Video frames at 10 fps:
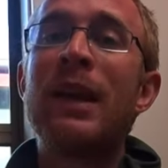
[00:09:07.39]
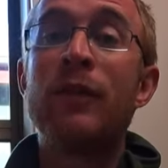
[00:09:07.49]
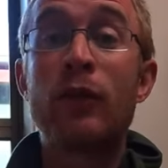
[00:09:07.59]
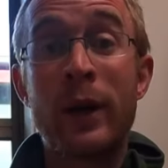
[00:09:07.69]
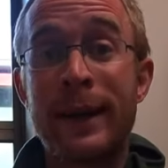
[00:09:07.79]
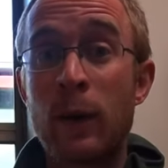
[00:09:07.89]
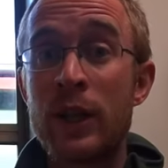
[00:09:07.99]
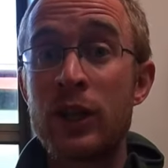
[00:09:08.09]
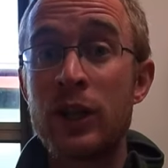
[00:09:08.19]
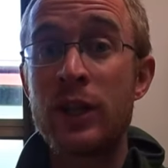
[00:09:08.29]
If you've got any
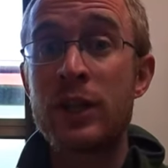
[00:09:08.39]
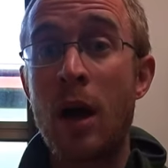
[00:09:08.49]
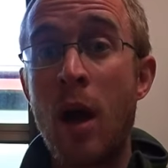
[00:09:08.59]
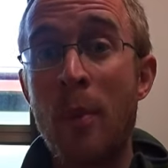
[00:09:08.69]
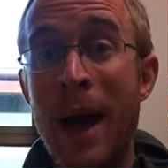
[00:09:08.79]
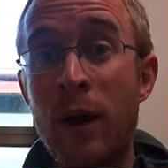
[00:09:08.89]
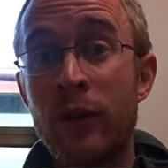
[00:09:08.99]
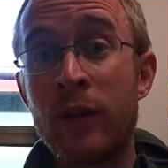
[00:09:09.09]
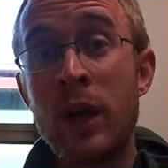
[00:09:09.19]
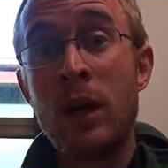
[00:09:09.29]
questions
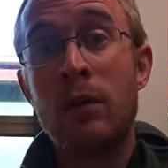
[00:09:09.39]
about